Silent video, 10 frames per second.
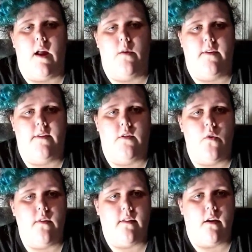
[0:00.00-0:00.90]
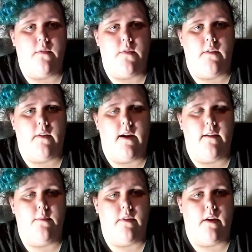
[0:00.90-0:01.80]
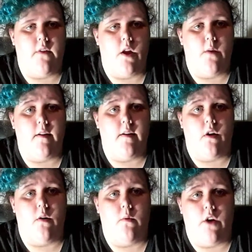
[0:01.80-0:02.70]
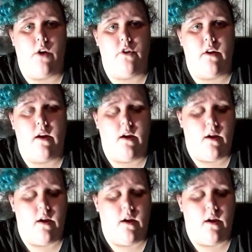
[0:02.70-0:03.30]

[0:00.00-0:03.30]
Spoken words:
and what to do and stuff. If you guys missed that video, make sure to watch it.